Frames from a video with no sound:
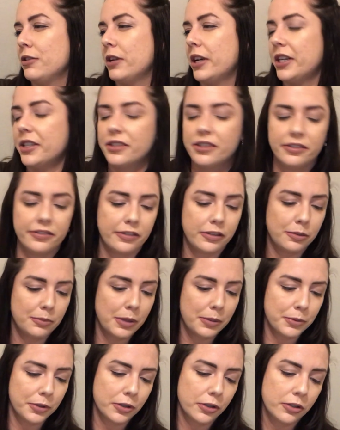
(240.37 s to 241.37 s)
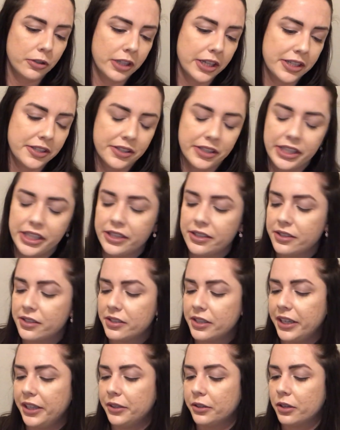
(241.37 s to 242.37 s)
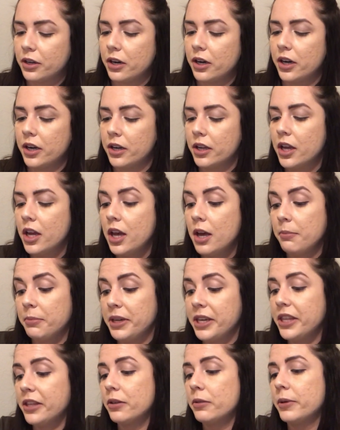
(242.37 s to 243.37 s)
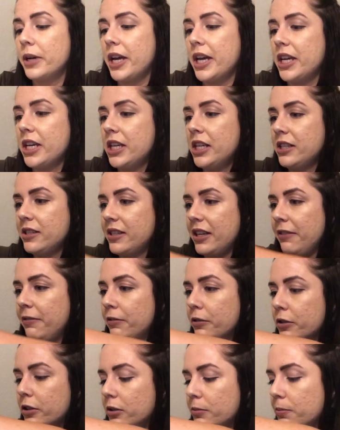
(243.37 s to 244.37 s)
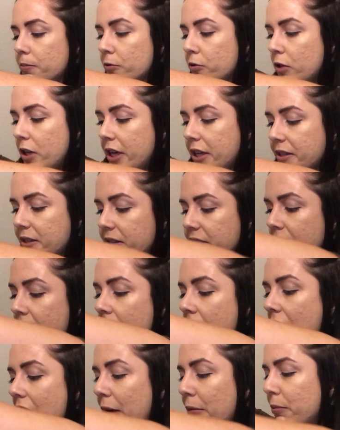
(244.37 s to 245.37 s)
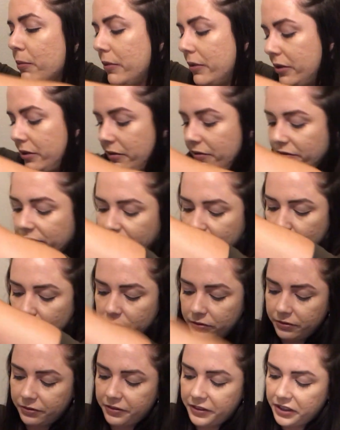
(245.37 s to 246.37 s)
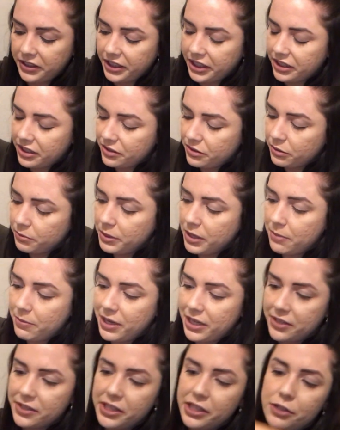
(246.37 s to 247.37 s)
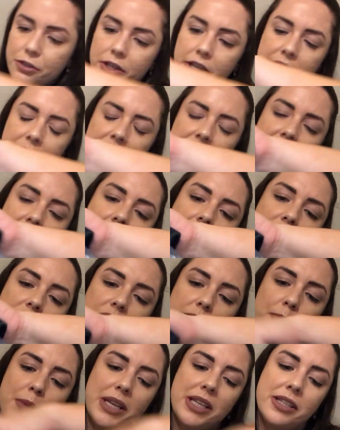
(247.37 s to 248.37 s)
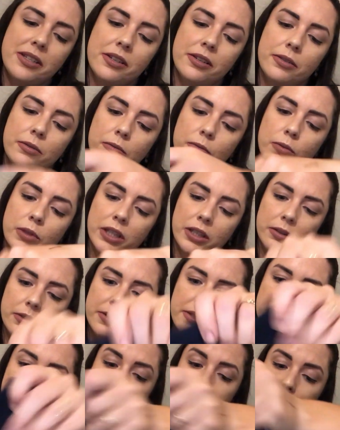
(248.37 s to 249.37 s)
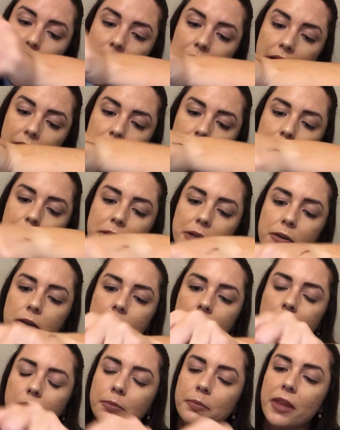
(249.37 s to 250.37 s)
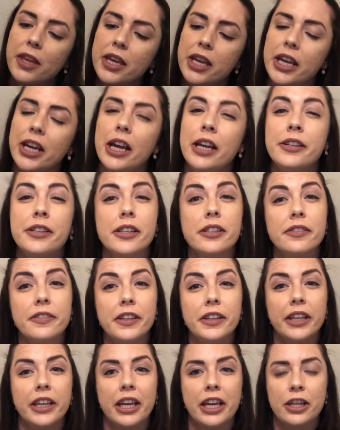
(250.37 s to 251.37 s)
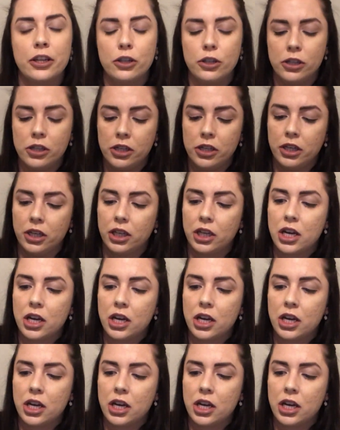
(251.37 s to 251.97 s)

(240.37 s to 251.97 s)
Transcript: dress, if I remember correctly in the style card. But either way, it is a floral dress. I don't feel like this will be a maxi dress, just based on what it looks like, but I could be wrong. It does feel like a good